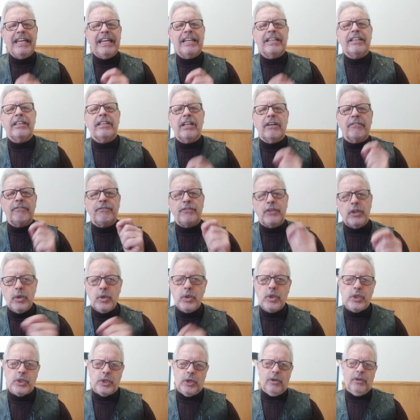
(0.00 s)
in the
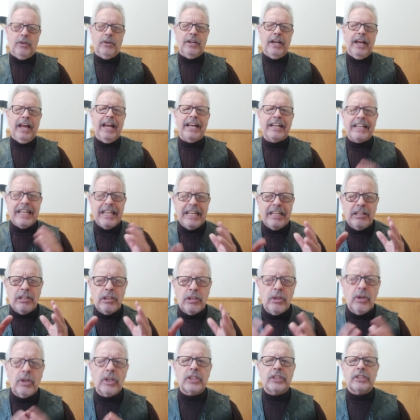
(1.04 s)
future and he
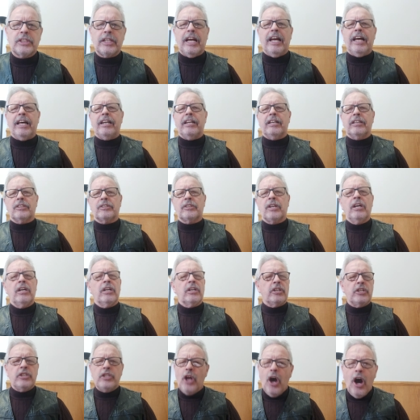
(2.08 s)
looks at us
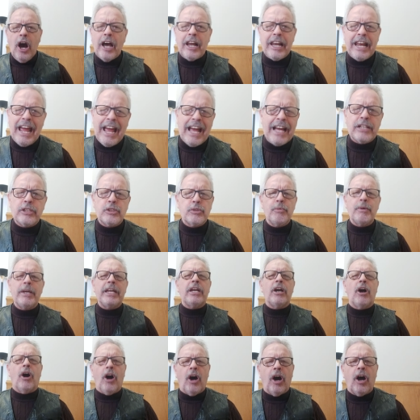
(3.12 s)
not as
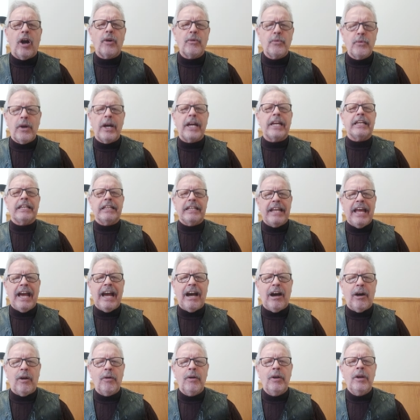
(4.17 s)
we are right
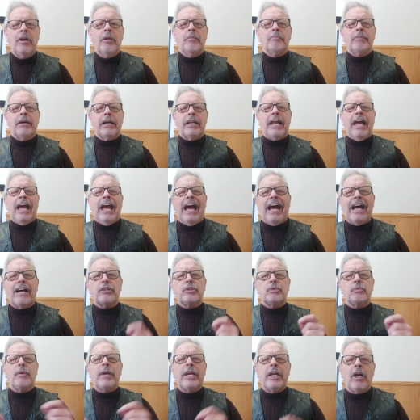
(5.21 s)
now, but
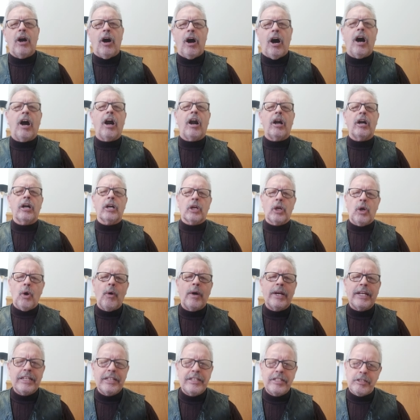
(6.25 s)
as we are
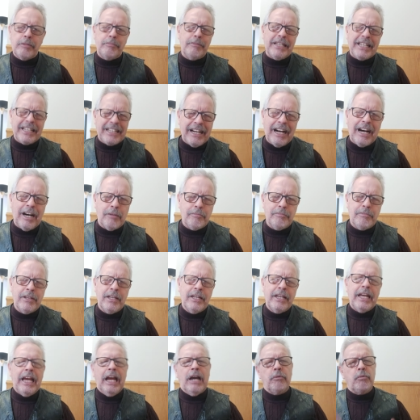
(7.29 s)
going to become.
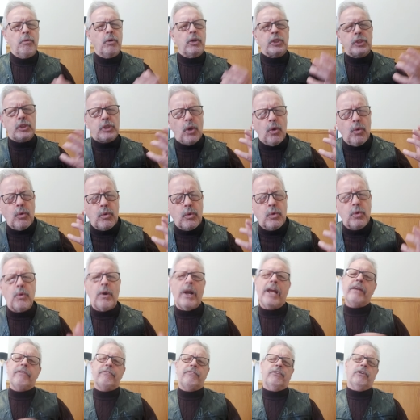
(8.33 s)
And we're so
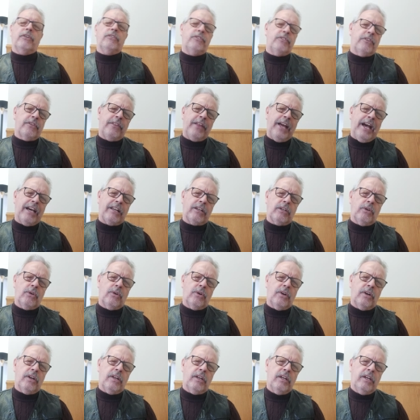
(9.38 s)
grateful for that,
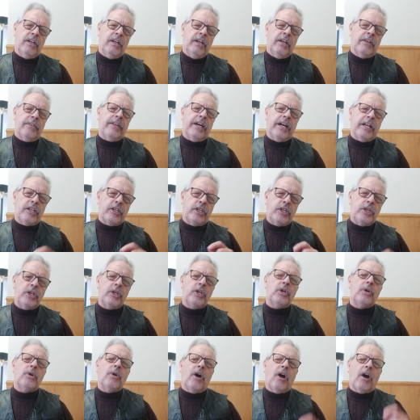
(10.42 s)
Lord, that
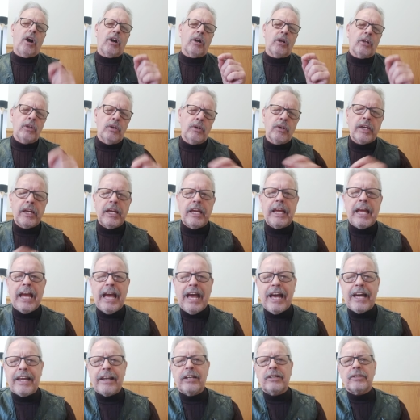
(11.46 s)
you are looking
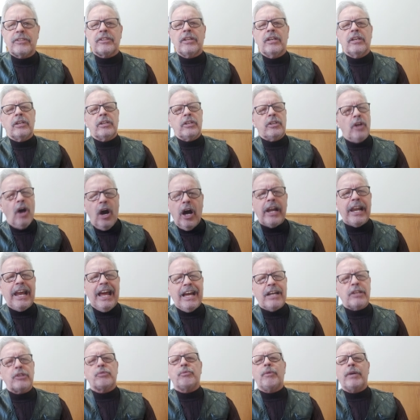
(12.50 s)
at us not
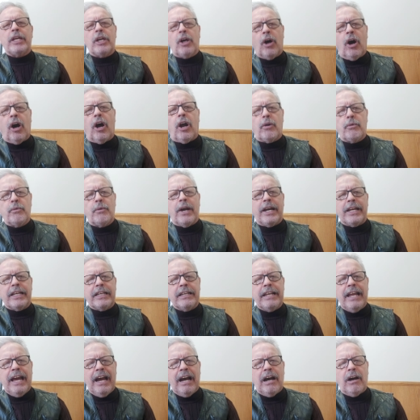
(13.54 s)
as we are right
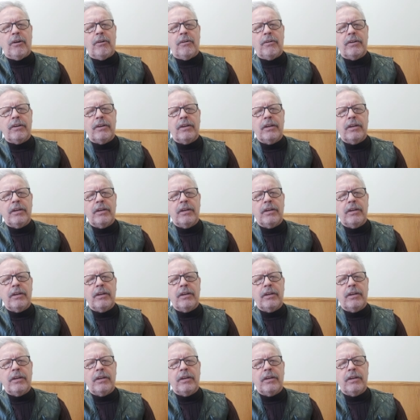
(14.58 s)
now,